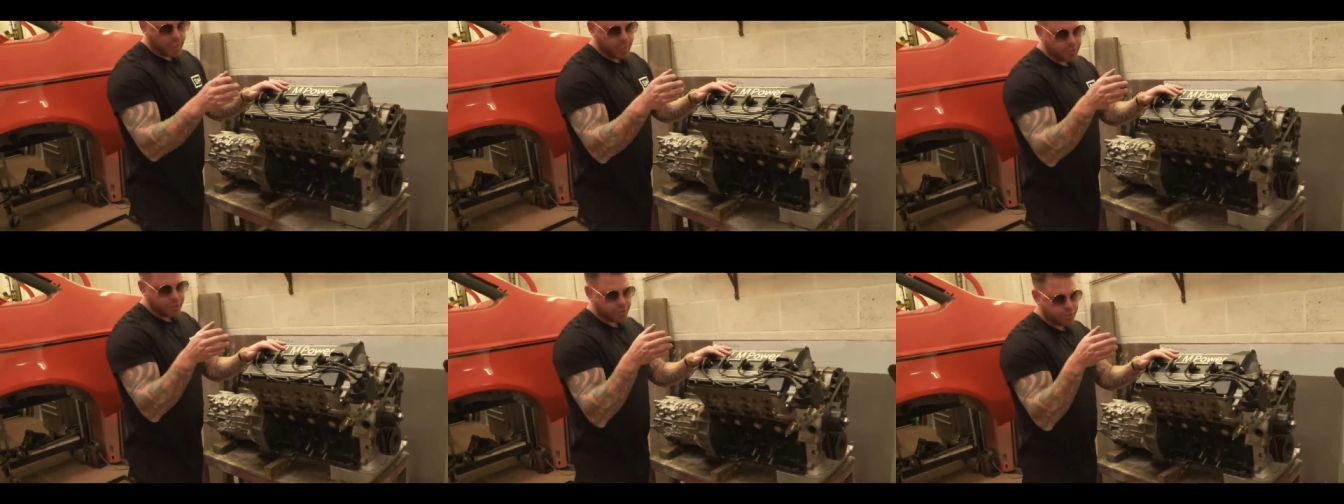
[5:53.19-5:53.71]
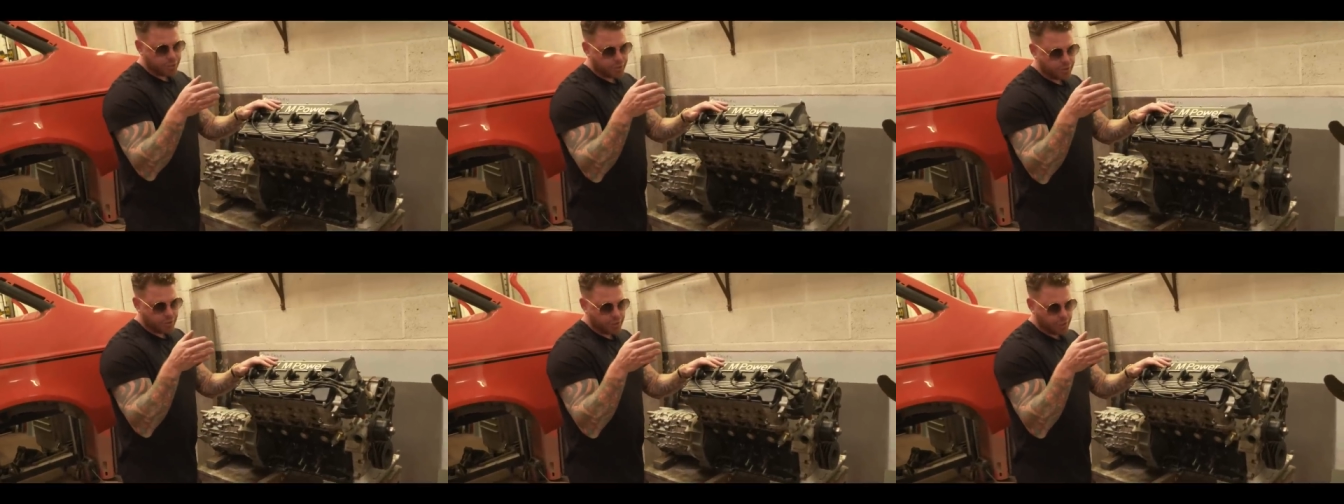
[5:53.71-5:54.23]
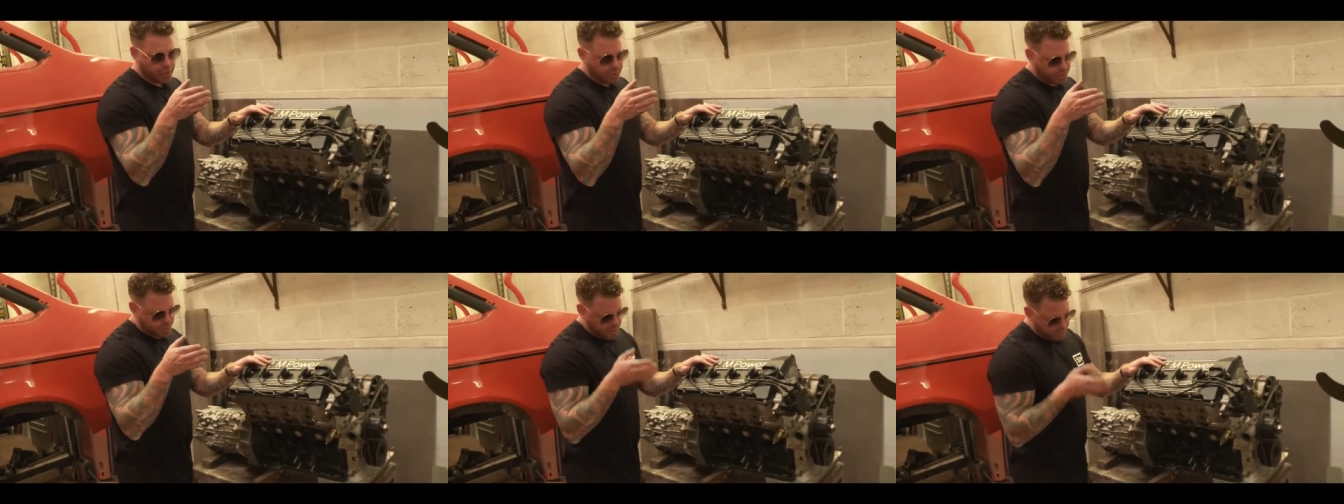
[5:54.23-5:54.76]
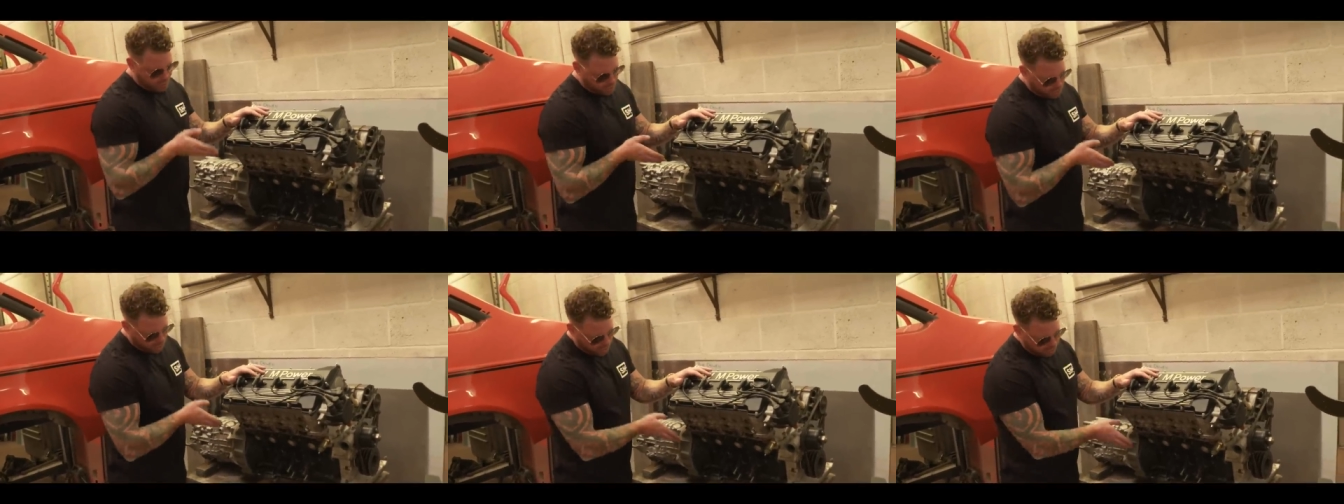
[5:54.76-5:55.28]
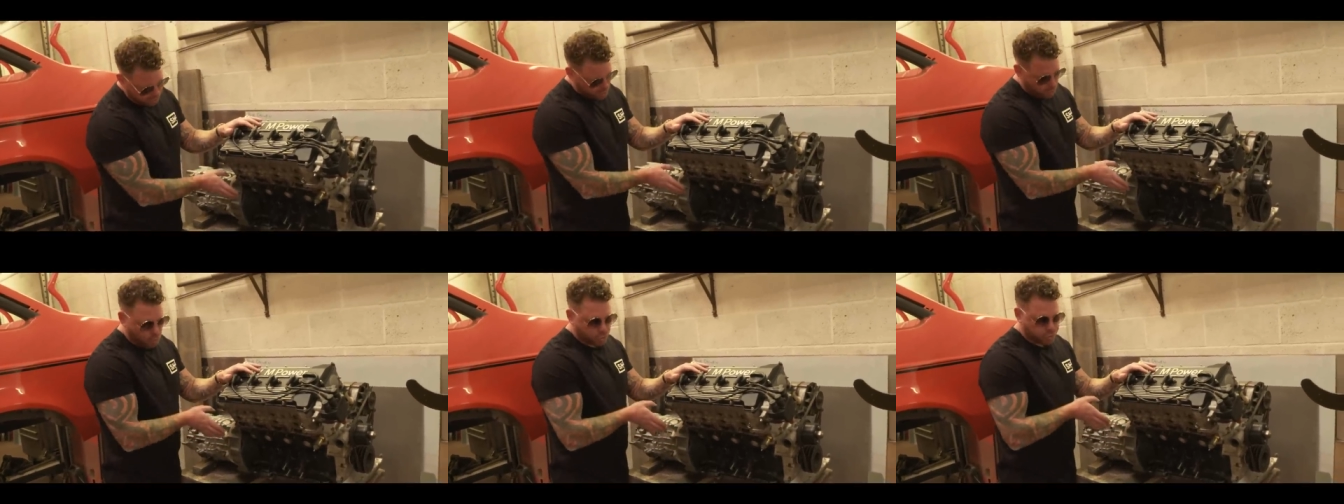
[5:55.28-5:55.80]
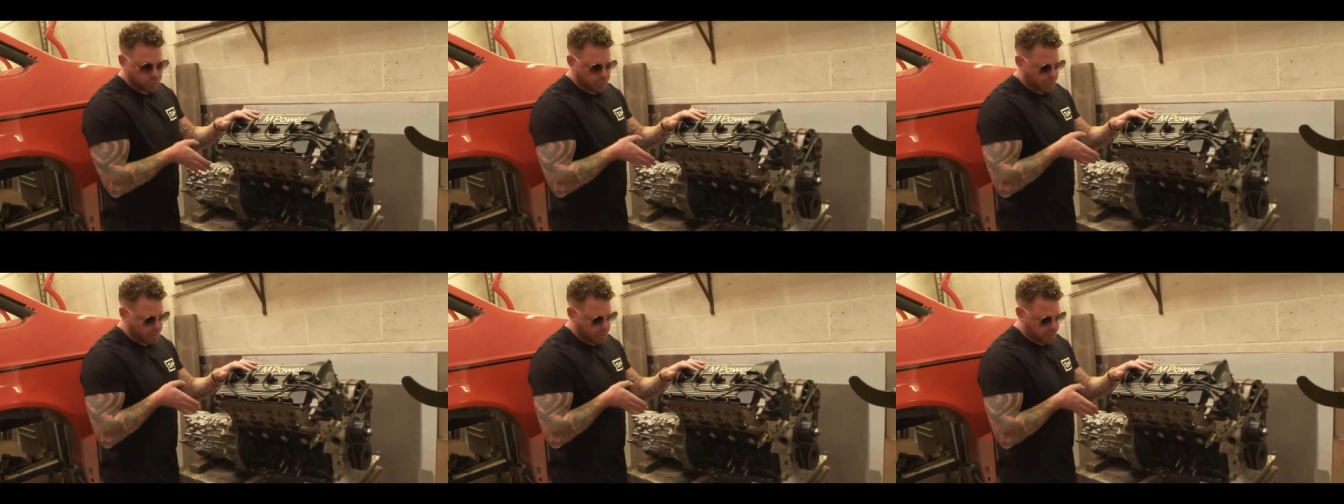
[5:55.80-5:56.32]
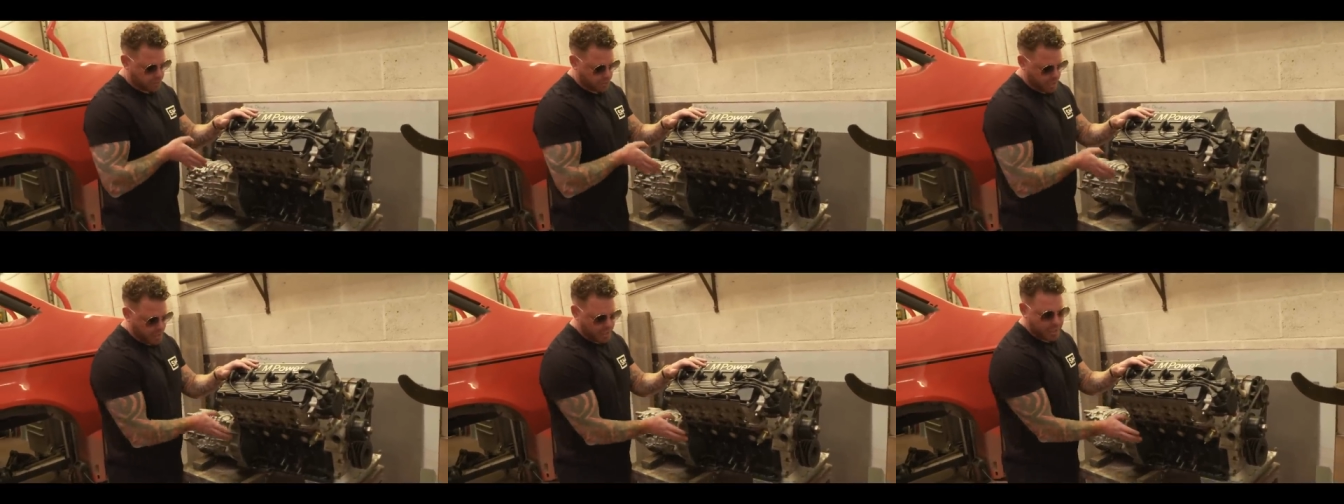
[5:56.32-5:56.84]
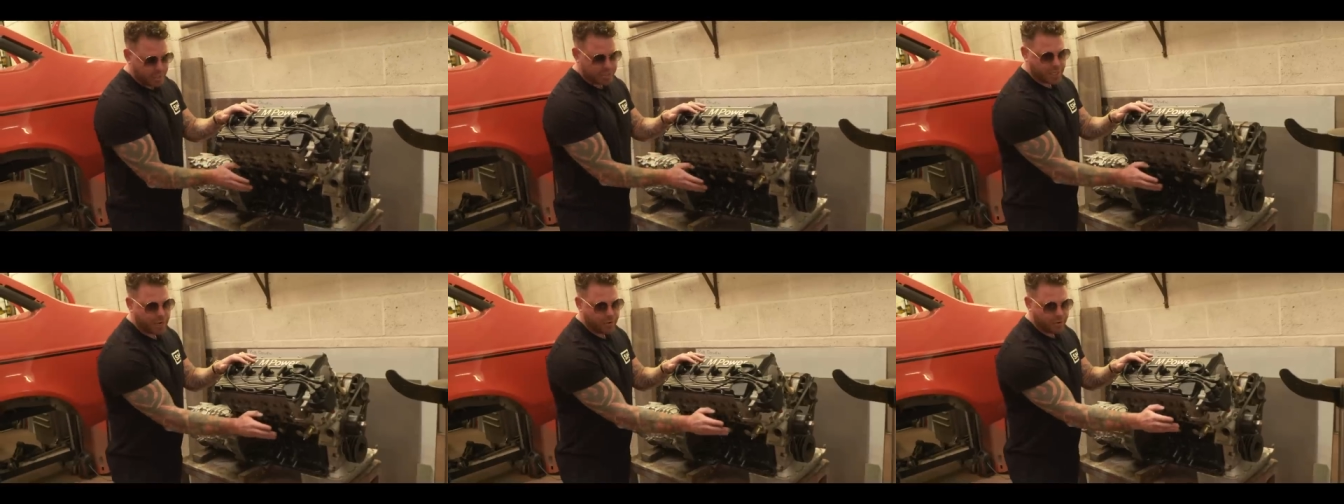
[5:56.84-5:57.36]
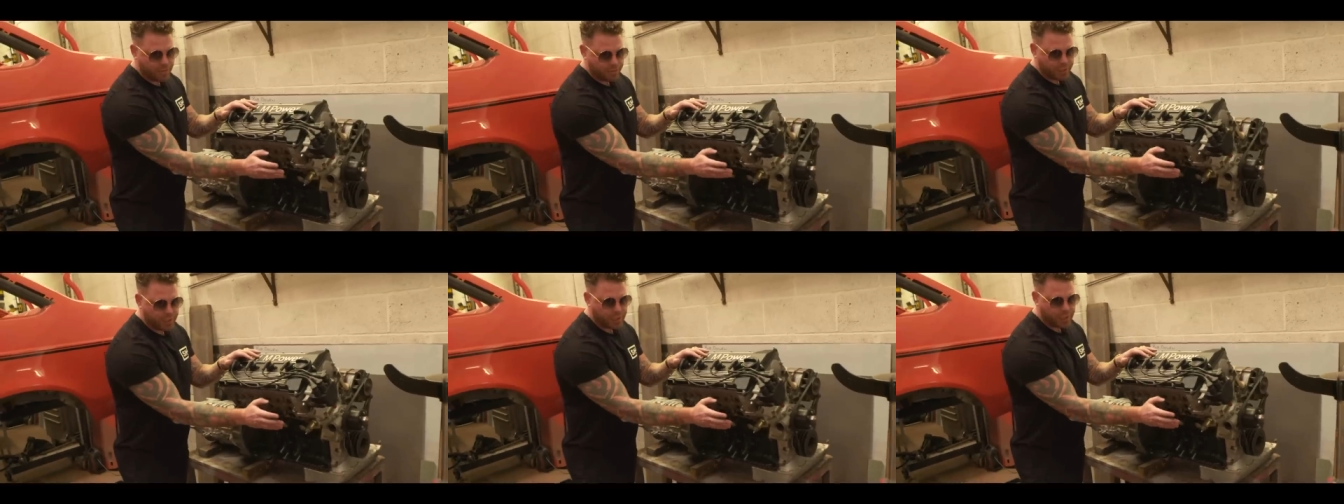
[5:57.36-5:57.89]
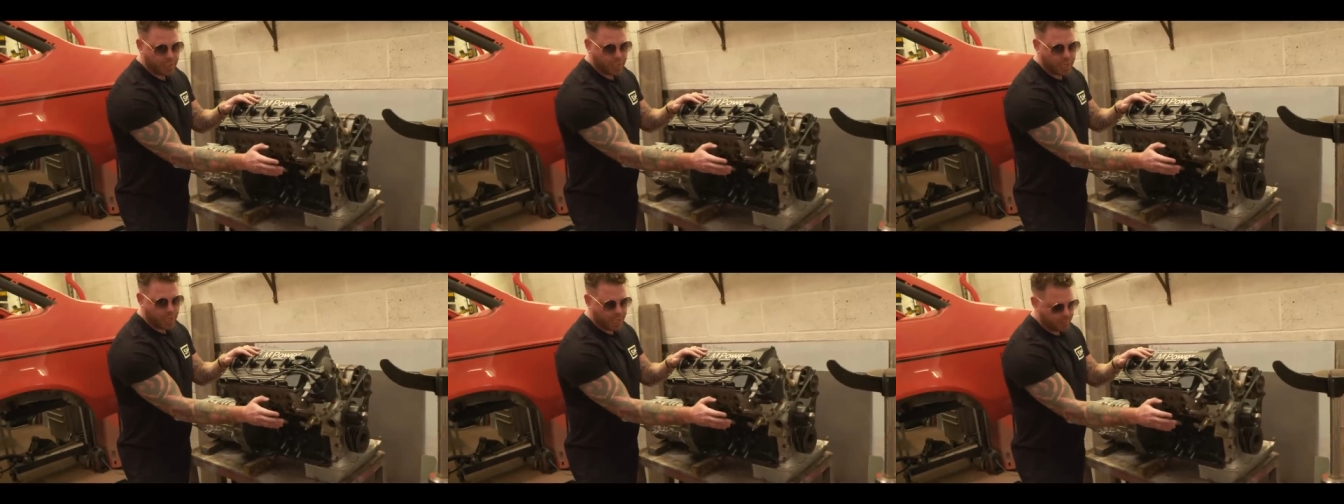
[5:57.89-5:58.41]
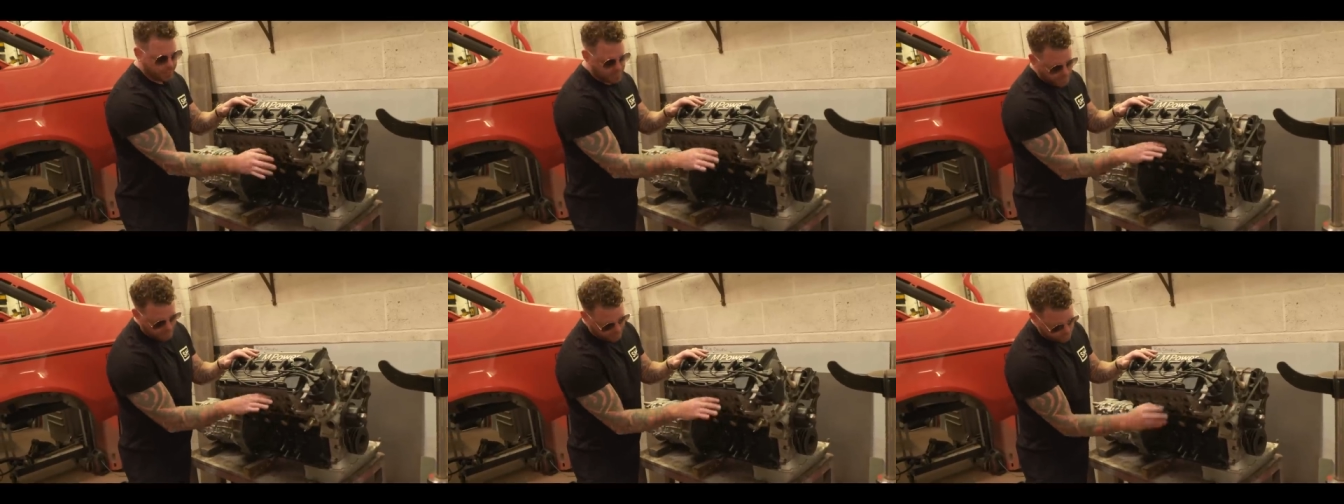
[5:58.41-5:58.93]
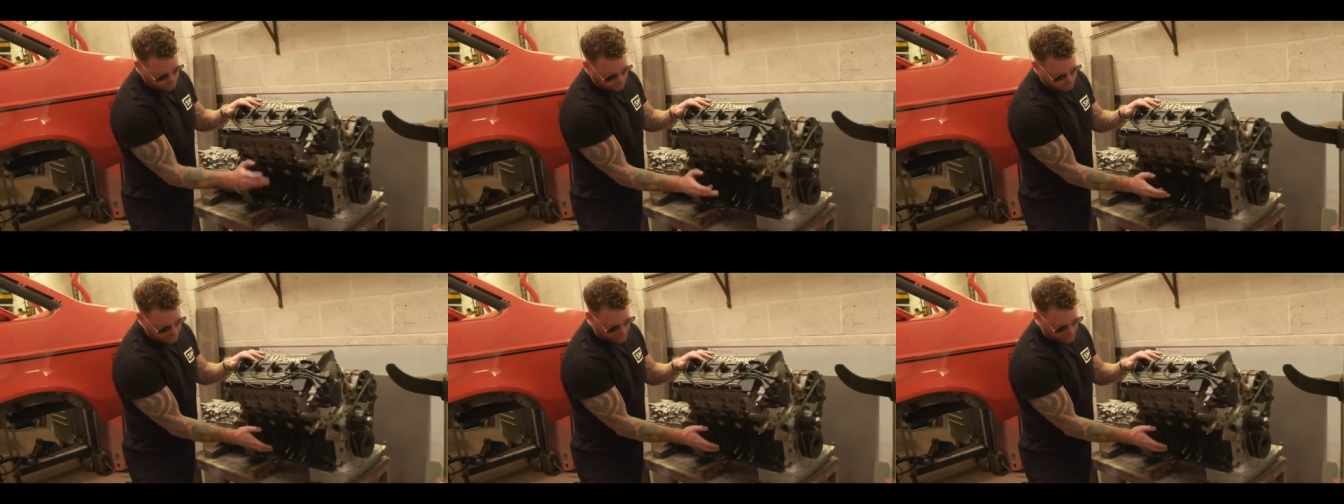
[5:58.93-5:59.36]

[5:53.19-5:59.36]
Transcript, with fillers: is the steering column also comes in this area of the um, exhaust